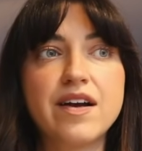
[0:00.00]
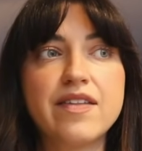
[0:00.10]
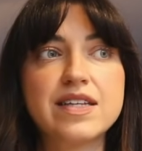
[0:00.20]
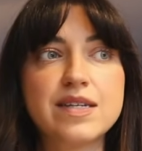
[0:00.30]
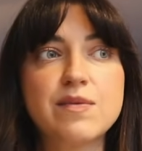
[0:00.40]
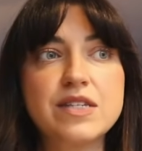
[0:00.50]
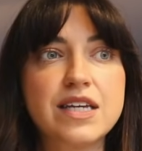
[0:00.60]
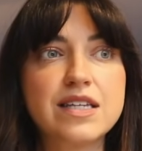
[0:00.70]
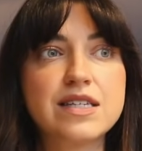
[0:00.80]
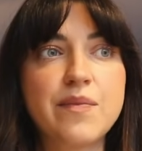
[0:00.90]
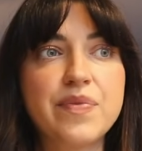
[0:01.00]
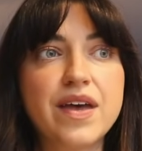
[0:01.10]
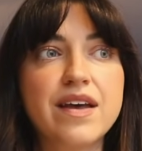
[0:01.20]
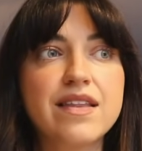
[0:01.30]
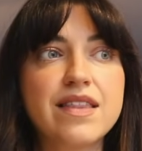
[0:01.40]
and then someone says
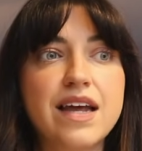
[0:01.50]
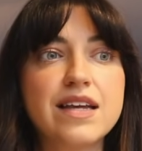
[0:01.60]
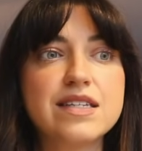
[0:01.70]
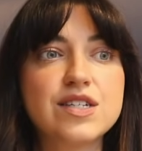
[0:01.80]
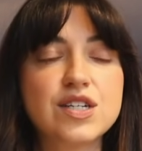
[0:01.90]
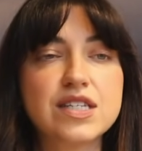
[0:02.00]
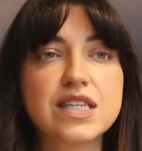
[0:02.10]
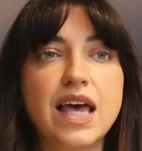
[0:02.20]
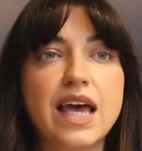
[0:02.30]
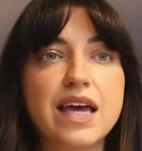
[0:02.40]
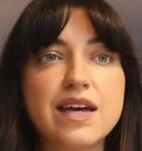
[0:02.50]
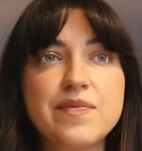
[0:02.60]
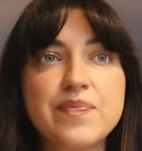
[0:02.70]
something that is just like